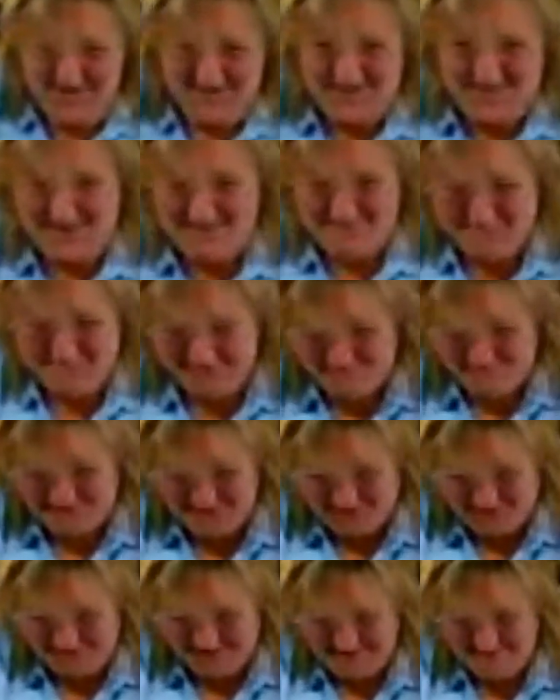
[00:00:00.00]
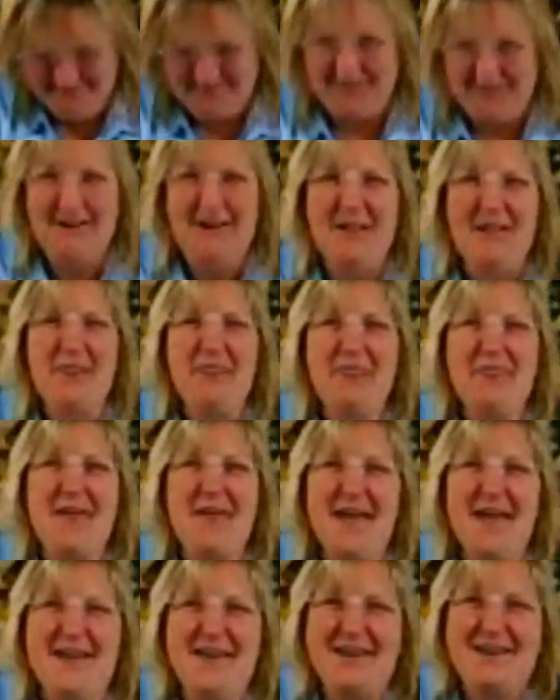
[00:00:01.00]
Keep up the great work.
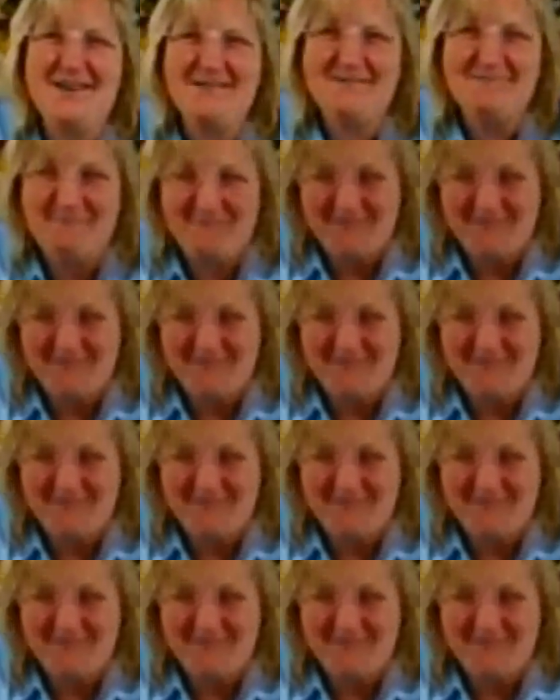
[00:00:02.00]
Thank you,